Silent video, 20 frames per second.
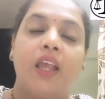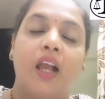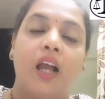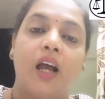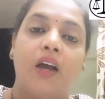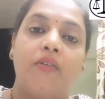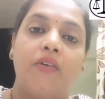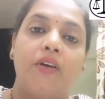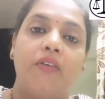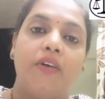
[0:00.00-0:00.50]

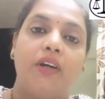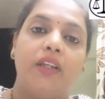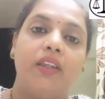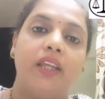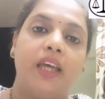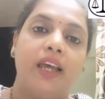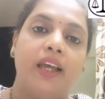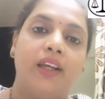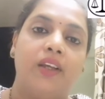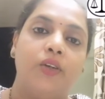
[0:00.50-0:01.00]
However,
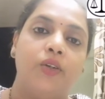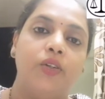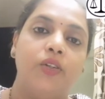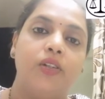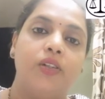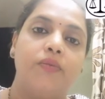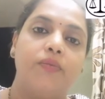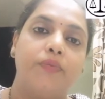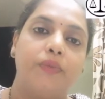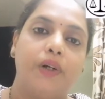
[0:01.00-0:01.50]
the
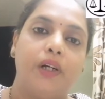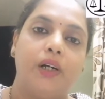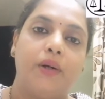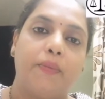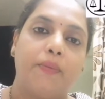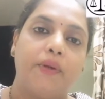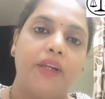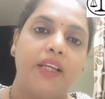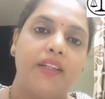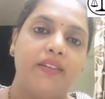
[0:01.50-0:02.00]
accused
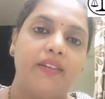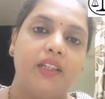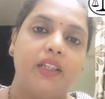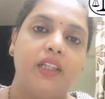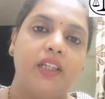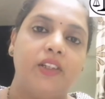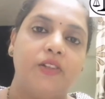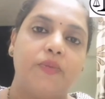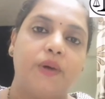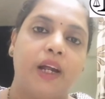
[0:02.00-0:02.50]
plays
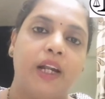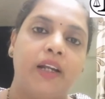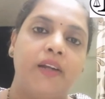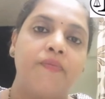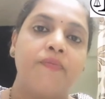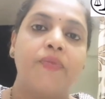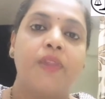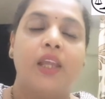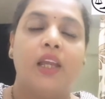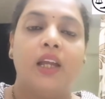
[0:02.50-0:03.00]
his part
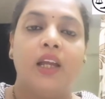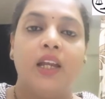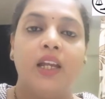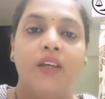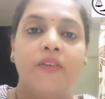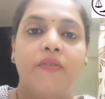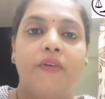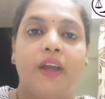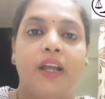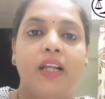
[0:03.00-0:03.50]
and
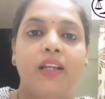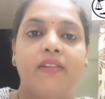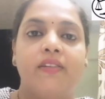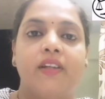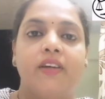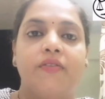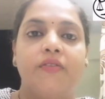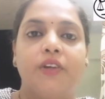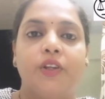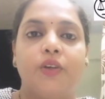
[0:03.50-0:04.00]
he files
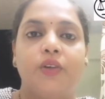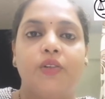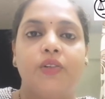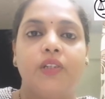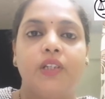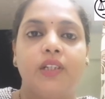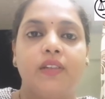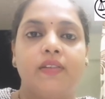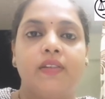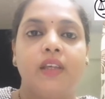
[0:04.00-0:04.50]
the
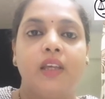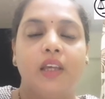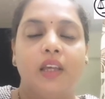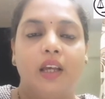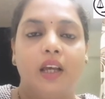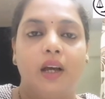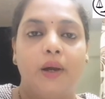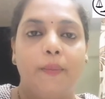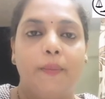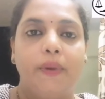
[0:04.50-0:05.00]
ferocious
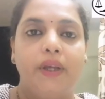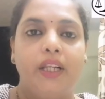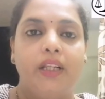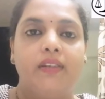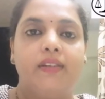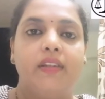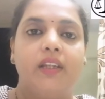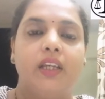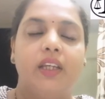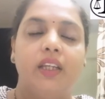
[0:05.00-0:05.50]

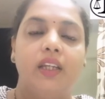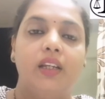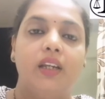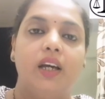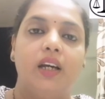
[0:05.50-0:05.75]
appeals in